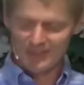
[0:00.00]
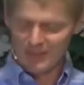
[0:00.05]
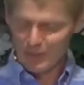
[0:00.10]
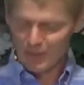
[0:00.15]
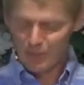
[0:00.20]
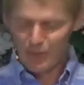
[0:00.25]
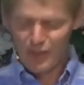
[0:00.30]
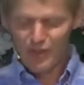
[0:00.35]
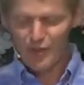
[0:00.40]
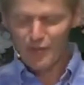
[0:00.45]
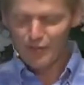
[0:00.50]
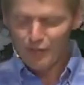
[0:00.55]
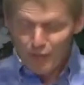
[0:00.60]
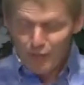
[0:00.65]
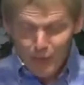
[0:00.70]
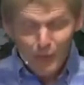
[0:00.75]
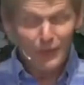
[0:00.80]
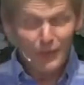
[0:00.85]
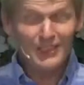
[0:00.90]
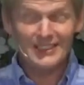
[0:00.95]
with the
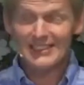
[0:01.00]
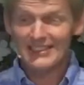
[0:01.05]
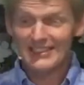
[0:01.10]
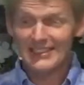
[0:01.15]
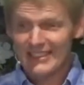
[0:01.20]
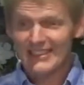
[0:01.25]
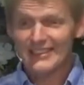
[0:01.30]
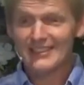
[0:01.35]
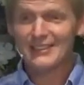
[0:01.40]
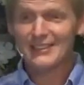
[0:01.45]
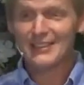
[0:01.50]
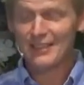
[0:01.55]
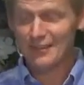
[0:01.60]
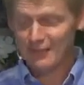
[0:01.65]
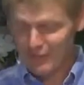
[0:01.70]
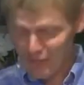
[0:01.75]
fruitless deeds of